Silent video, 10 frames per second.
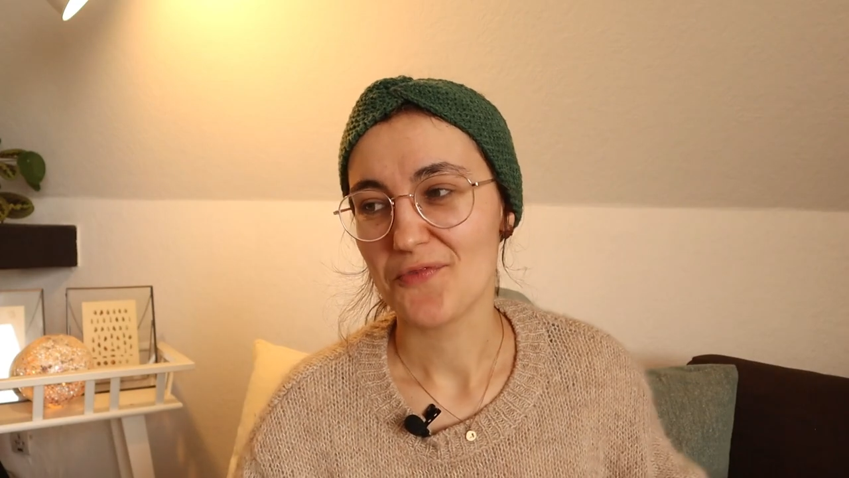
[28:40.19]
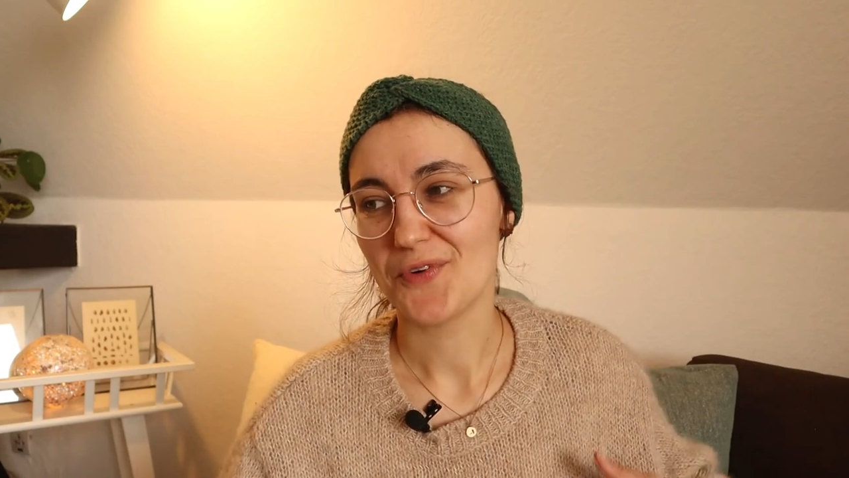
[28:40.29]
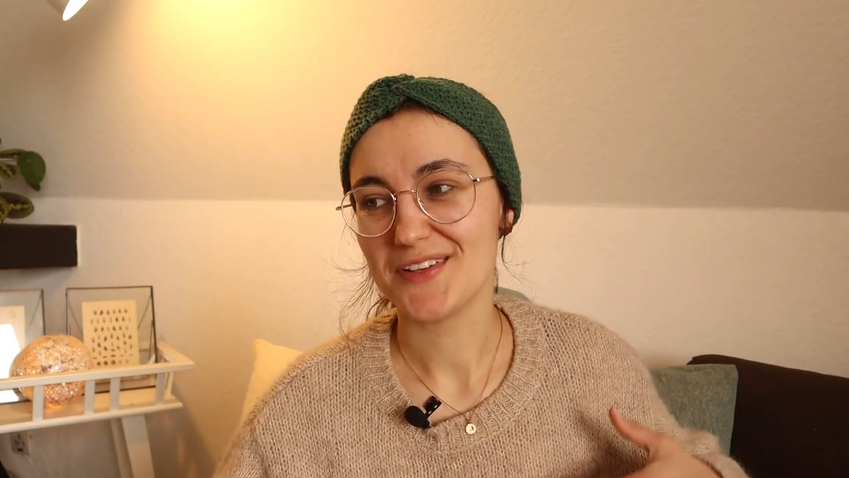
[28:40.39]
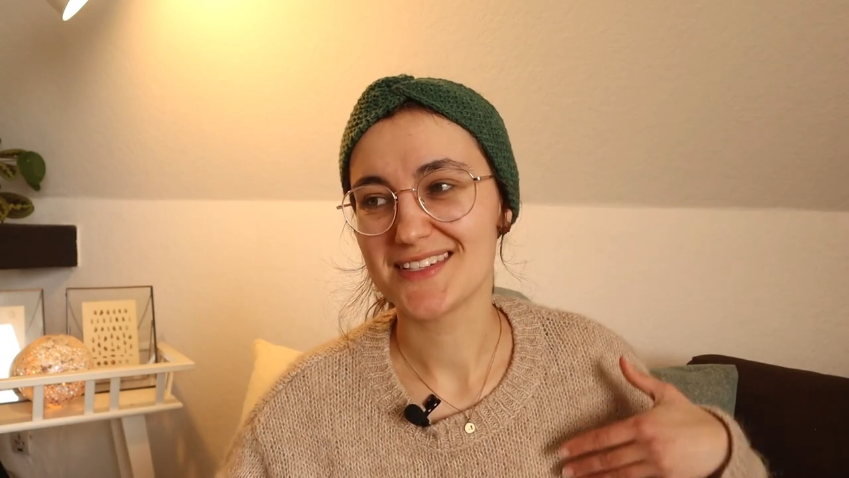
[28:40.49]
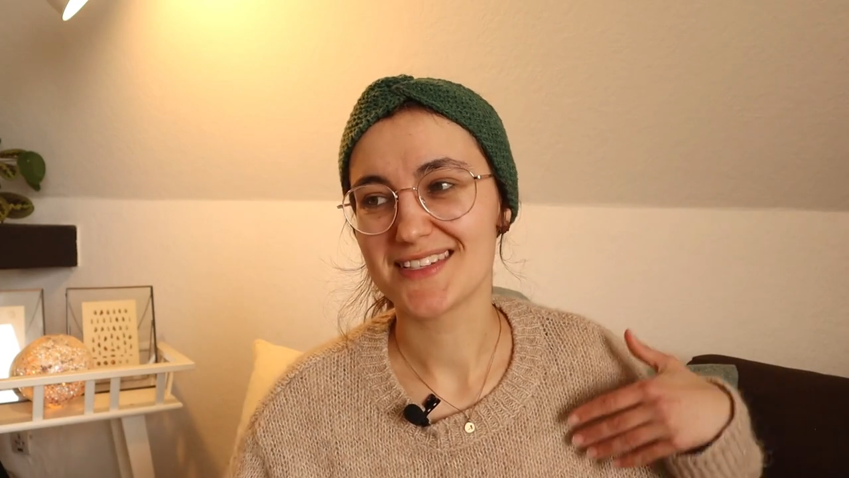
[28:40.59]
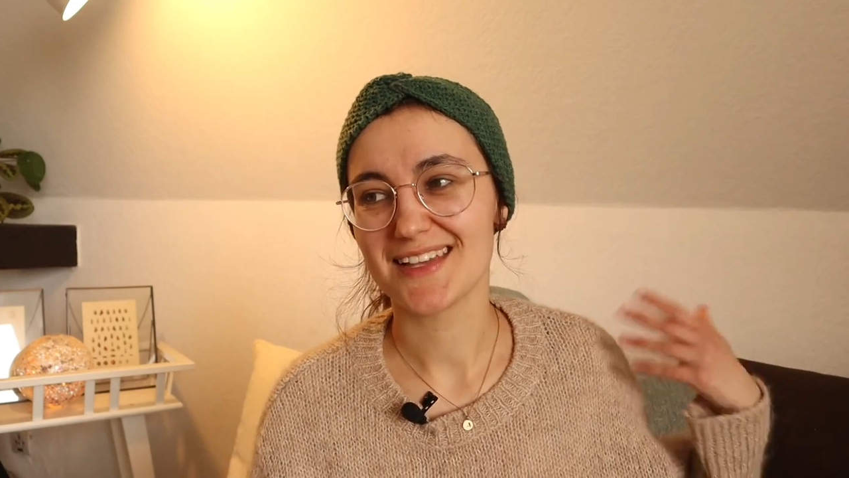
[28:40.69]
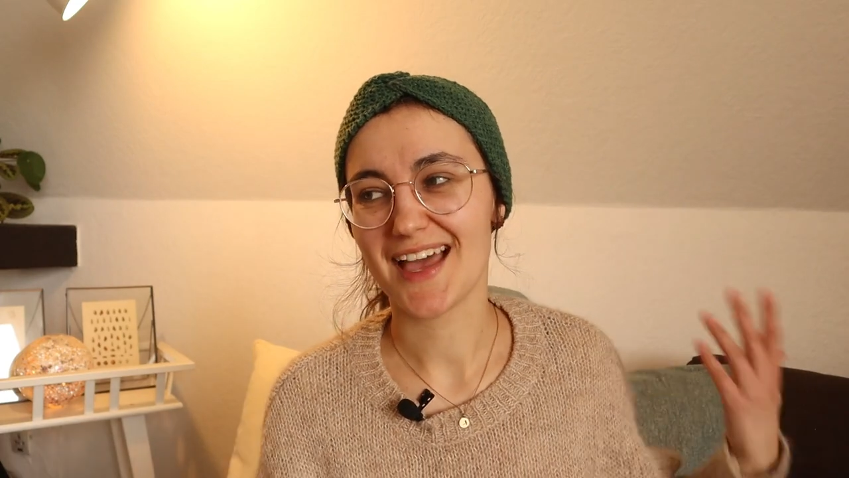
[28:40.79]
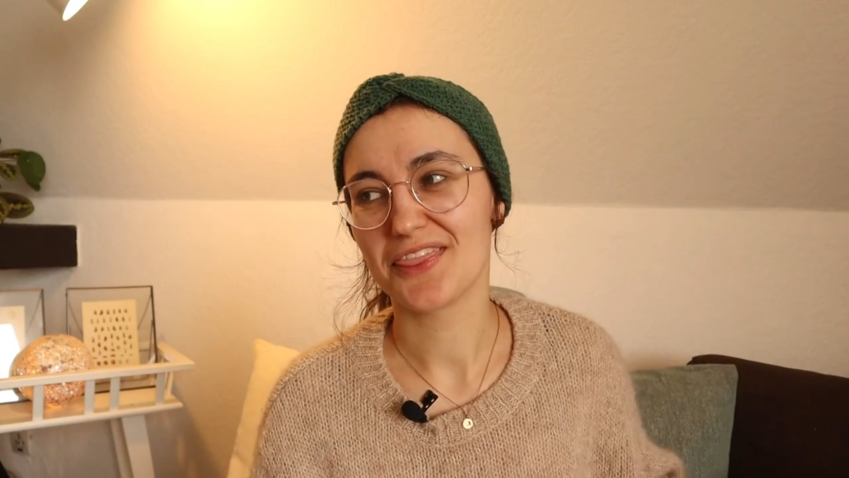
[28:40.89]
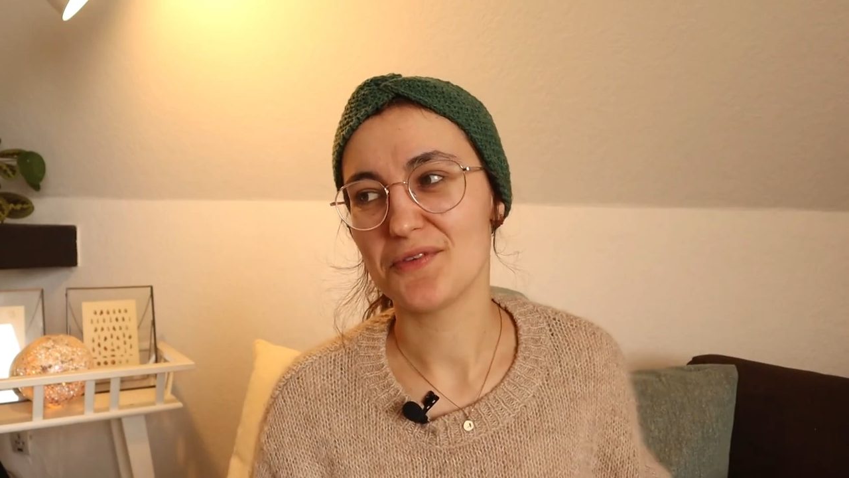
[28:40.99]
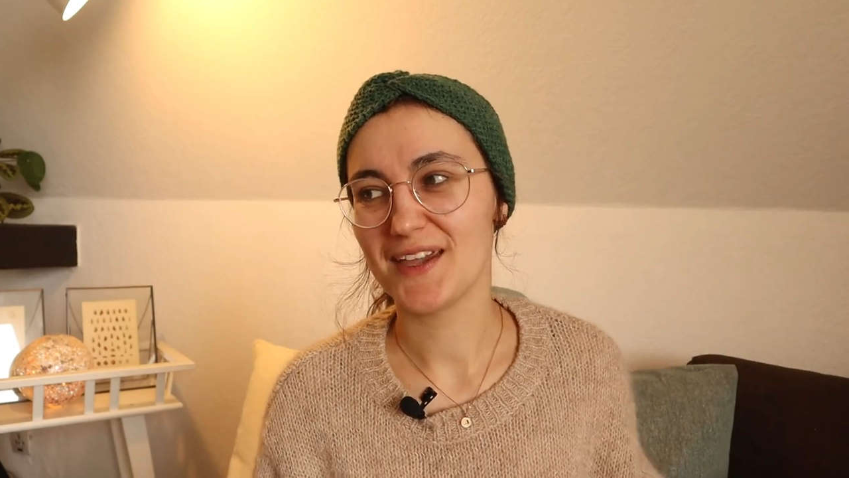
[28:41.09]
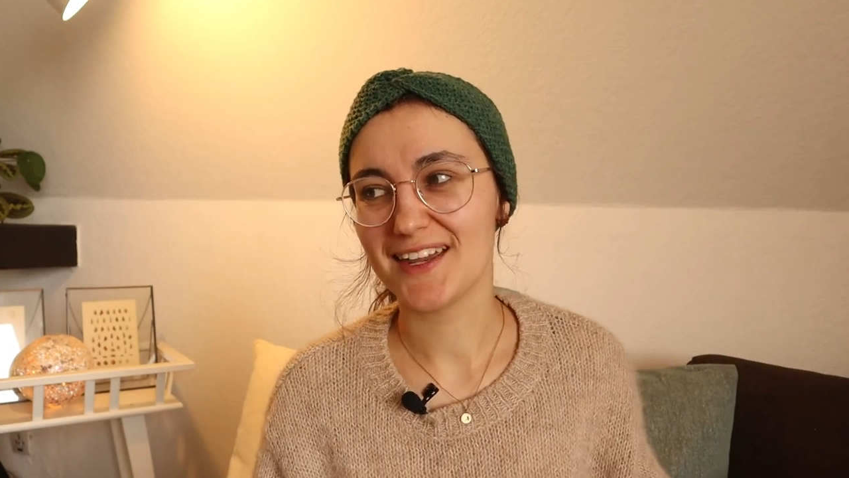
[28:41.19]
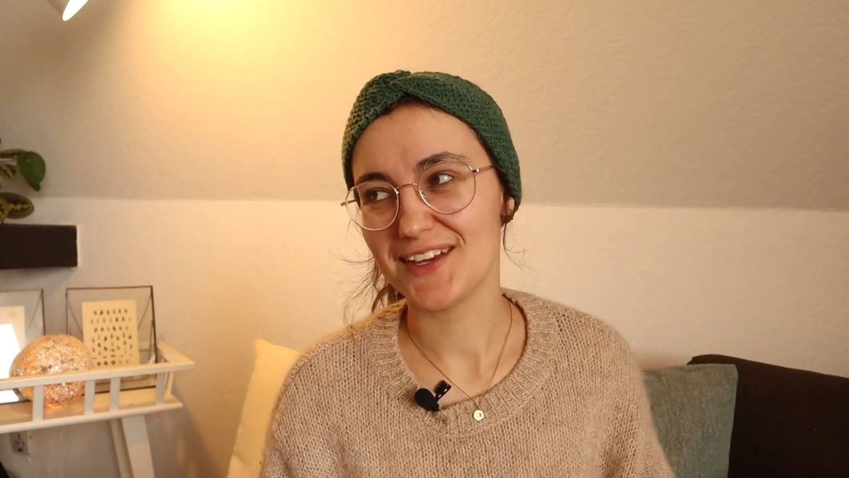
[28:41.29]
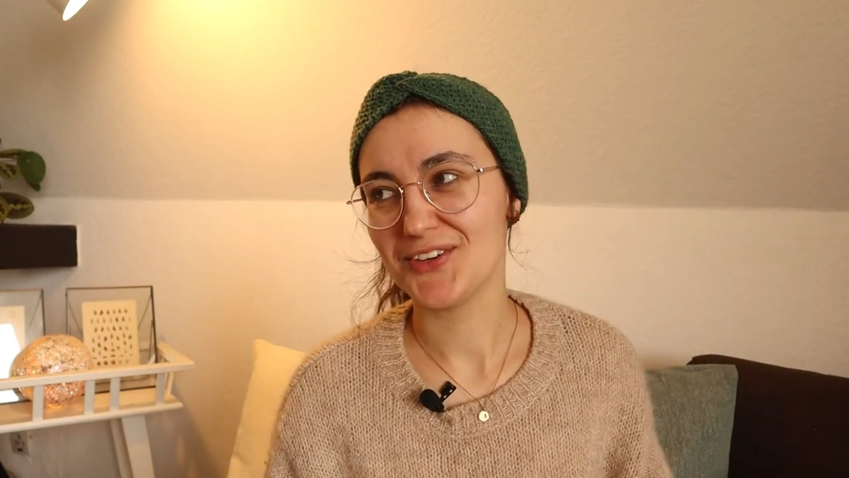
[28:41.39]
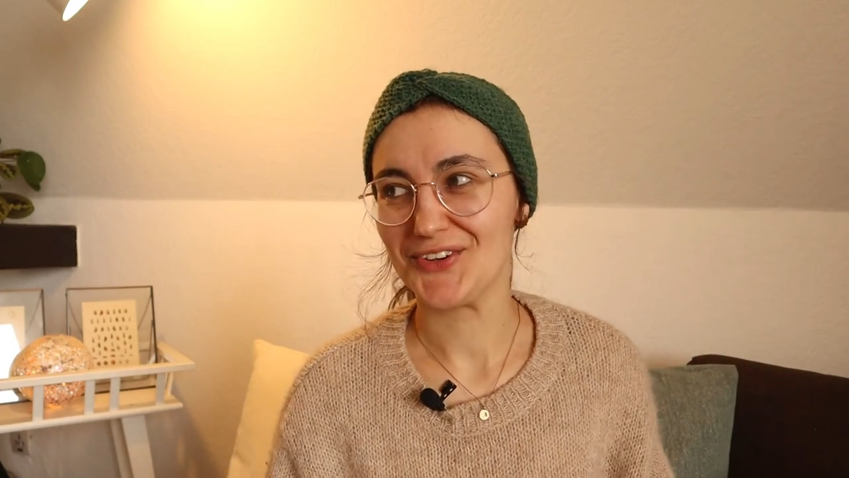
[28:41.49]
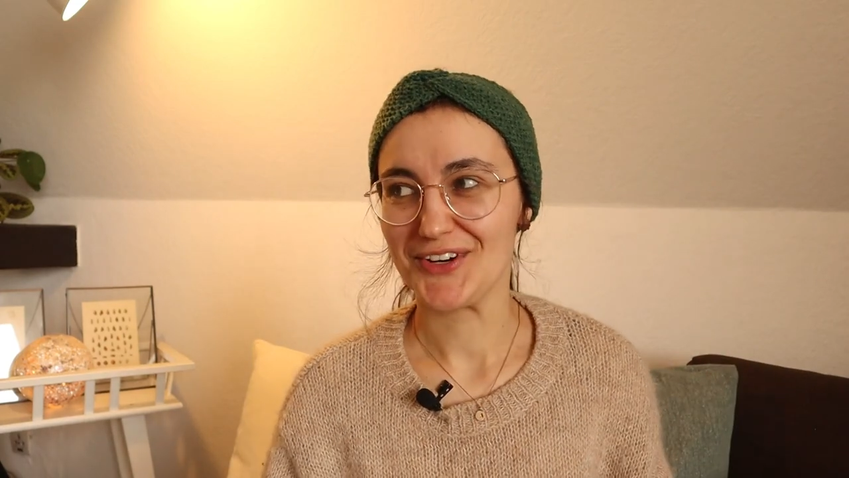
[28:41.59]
Once at the beginning,